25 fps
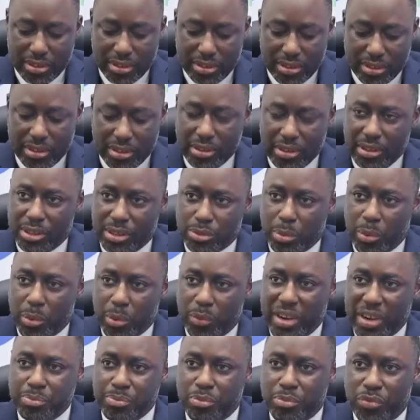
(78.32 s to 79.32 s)
it
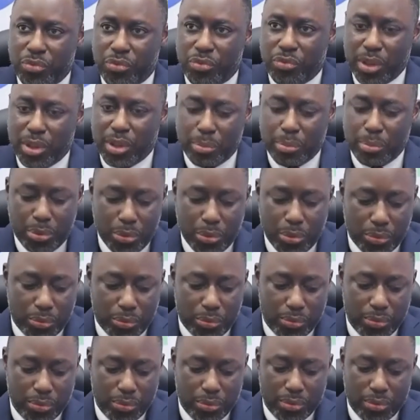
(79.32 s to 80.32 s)
provides further
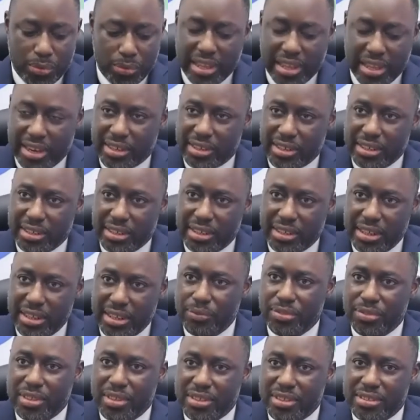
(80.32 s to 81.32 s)
proof that
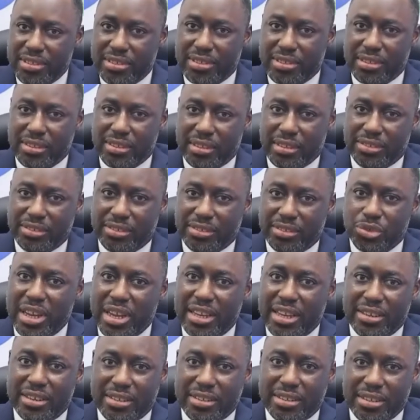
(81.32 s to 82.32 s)
if this
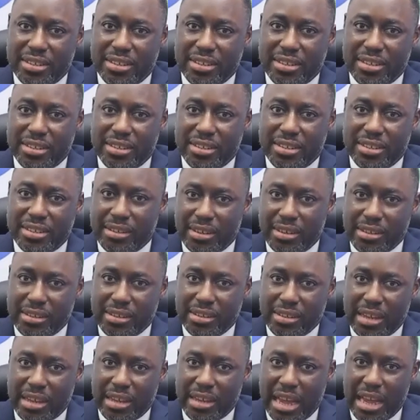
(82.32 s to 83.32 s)
trend isn't
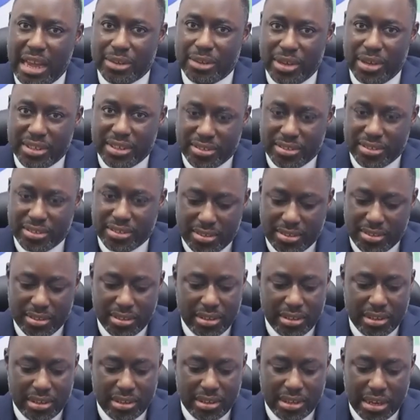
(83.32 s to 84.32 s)
addressed,
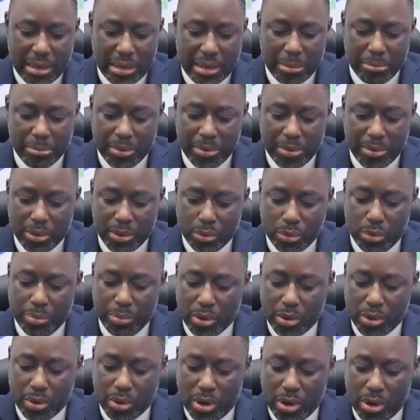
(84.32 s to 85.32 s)
it could
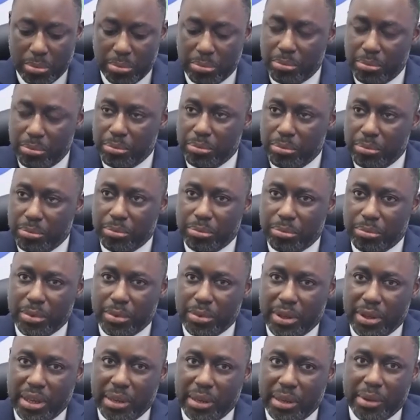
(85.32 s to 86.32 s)
become
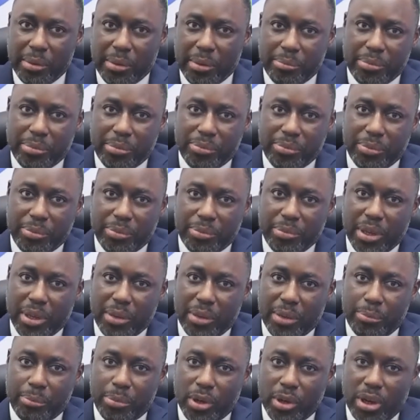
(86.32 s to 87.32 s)

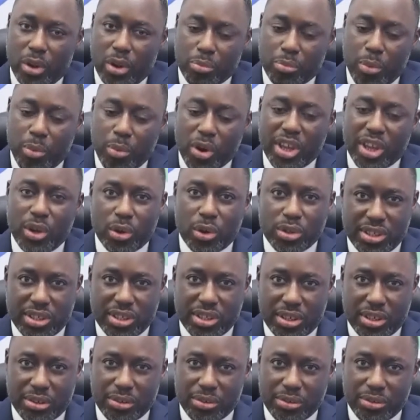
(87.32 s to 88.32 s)
a lot more chaotic
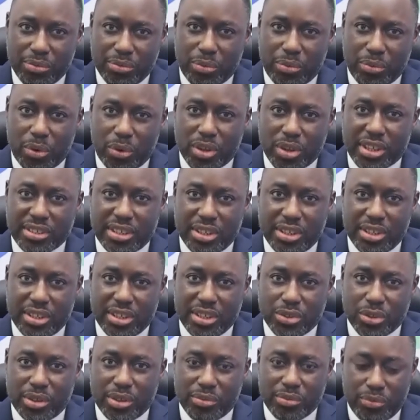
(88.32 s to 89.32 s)
for us as a nation
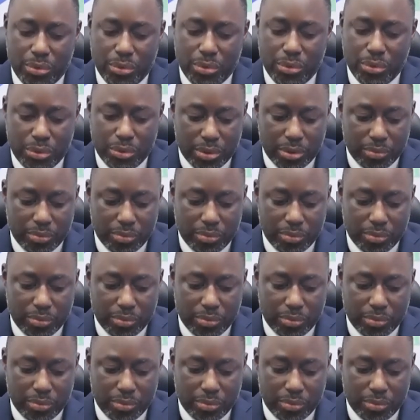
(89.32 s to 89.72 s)
in the future.